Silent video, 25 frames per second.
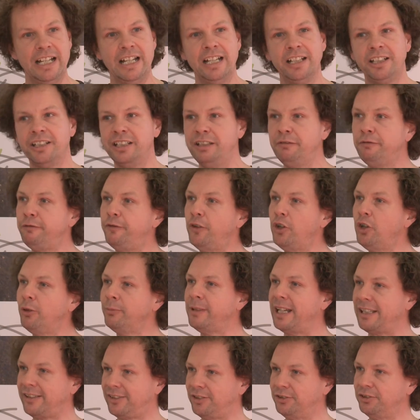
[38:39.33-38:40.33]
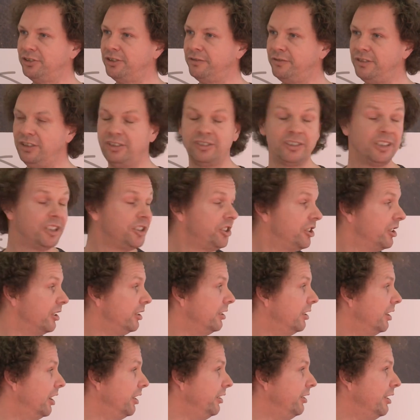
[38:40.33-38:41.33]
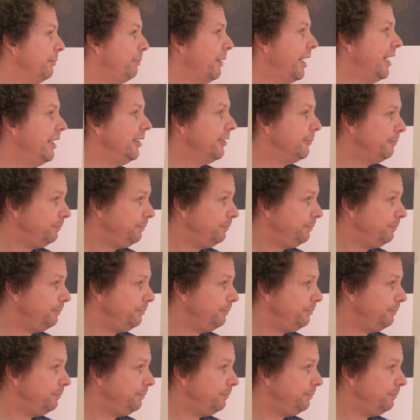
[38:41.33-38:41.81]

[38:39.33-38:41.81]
can inform that sort of discussion and debate.